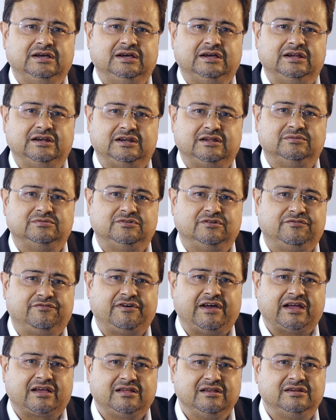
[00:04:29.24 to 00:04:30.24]
in terms of
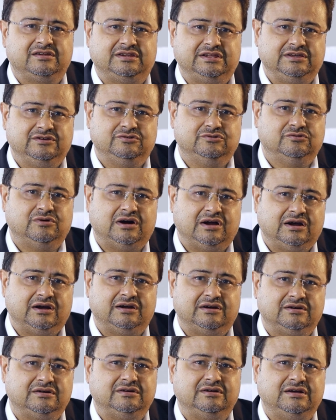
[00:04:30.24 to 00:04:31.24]
faculty who
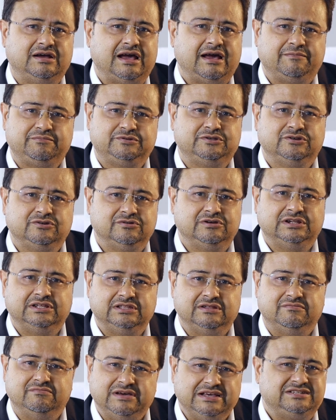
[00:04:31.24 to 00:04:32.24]
are absolutely
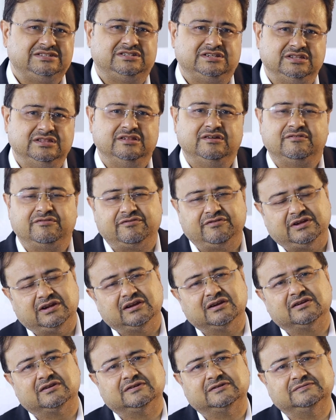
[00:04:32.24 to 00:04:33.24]
the best in their
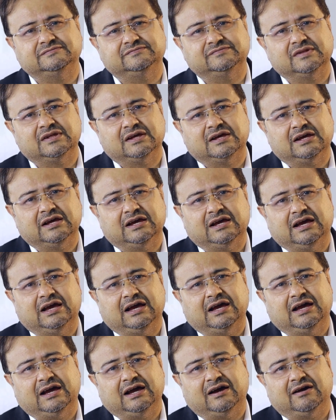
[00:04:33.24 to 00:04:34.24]
field,
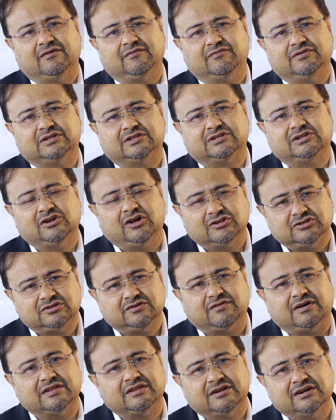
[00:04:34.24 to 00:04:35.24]
with lots
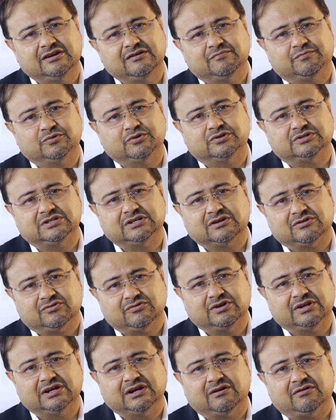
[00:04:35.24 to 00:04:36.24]
of other inputs,
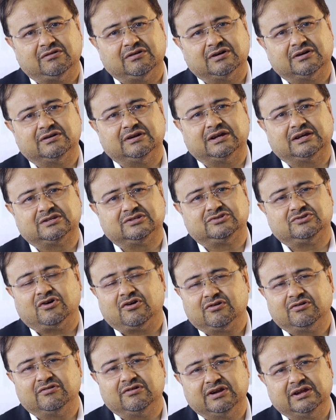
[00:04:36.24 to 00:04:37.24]
including our
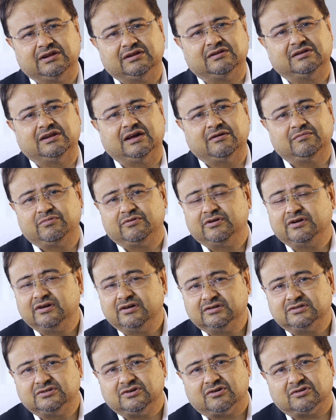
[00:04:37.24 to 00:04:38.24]
extraordinary library
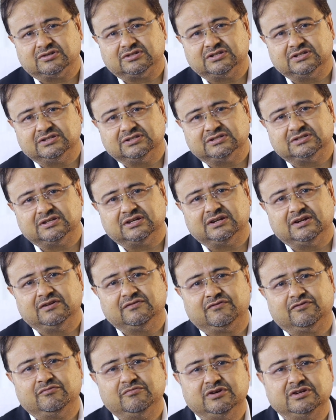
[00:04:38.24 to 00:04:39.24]
resources and
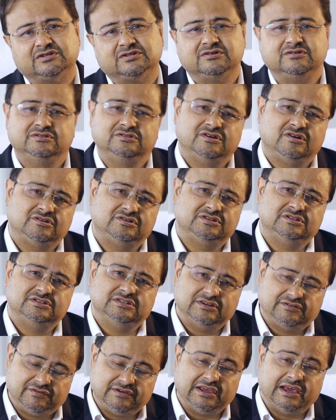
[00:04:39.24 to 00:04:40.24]
information resources
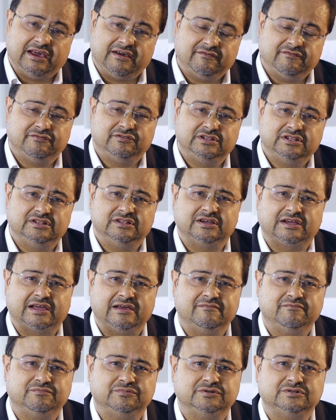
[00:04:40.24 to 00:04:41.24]
that we have within the
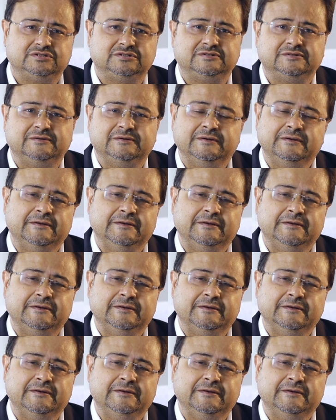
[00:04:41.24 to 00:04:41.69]
campus.